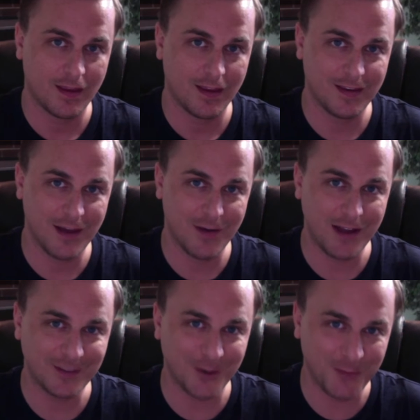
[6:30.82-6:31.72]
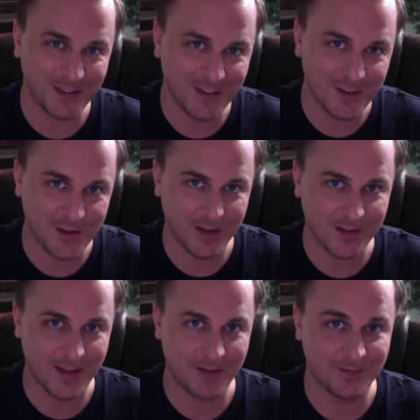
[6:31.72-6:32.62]
Now, I don't mean to suggest
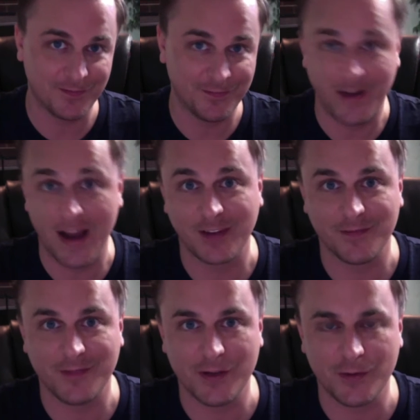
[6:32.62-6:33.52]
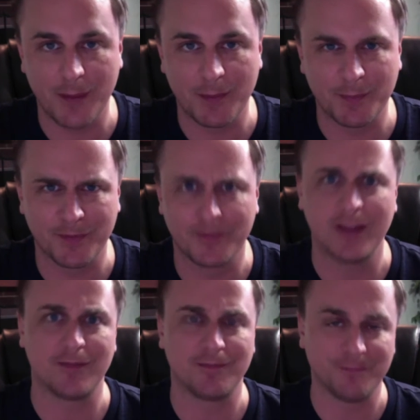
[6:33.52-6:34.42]
that violent video games
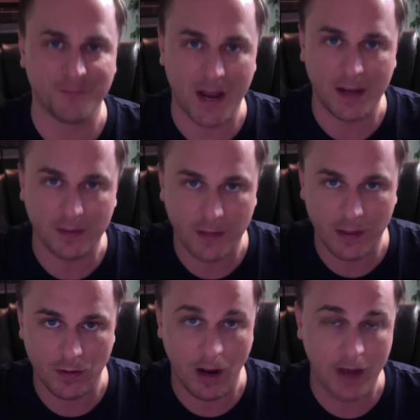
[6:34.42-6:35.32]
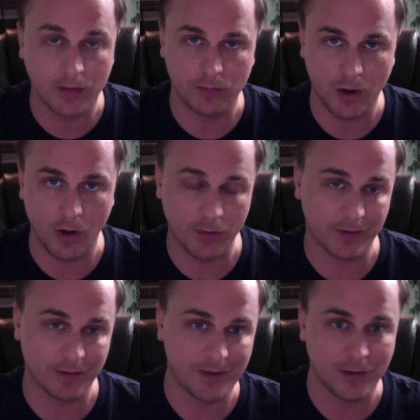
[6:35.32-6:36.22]
prevent violence either. I don't know.
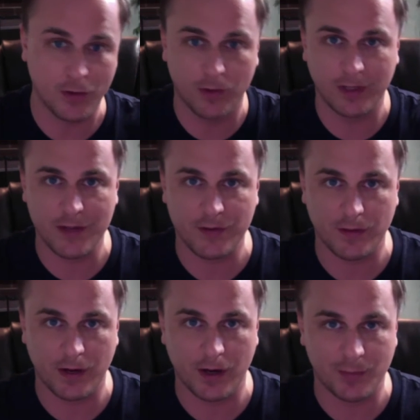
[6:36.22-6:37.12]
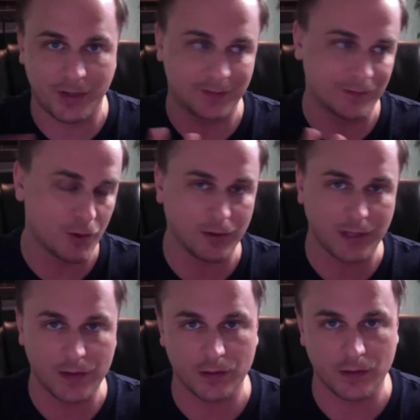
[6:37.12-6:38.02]
There is a correlation there, but
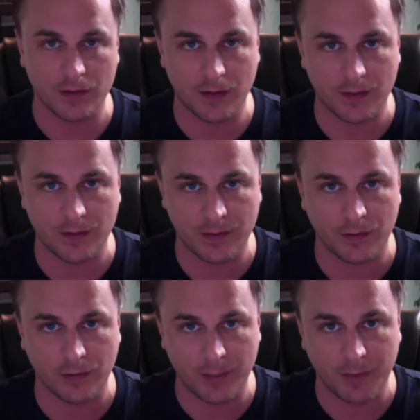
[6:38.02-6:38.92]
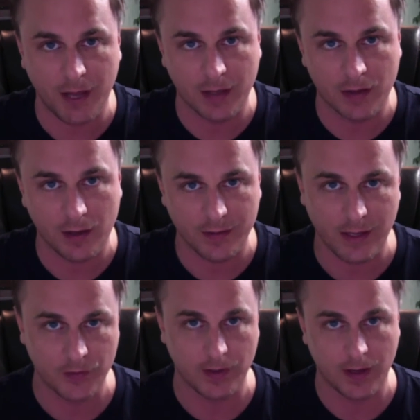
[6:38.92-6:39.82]
correlation doesn't necessarily imply
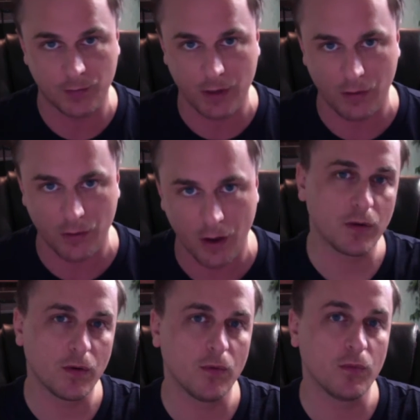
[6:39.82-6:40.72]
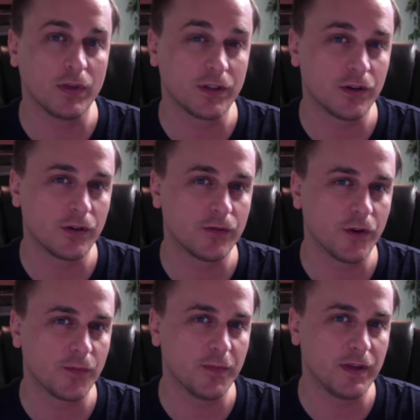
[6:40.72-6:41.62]
causation, as we all know. What Colonel
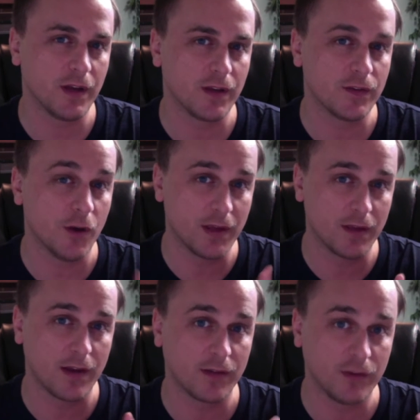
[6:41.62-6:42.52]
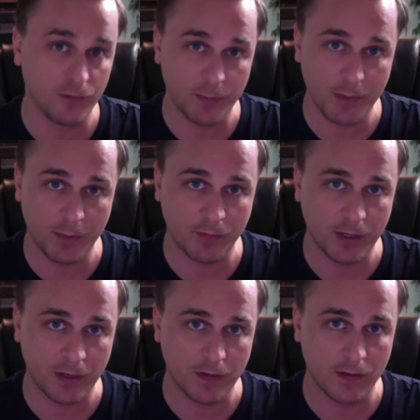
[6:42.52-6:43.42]
Grossman does know, because I do remember
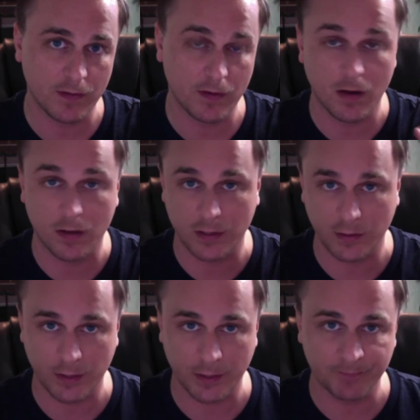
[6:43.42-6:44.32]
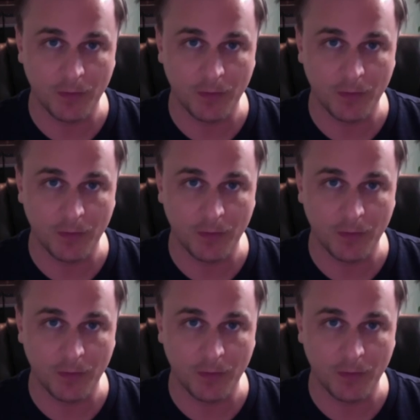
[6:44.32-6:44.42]
reading this in On Killing,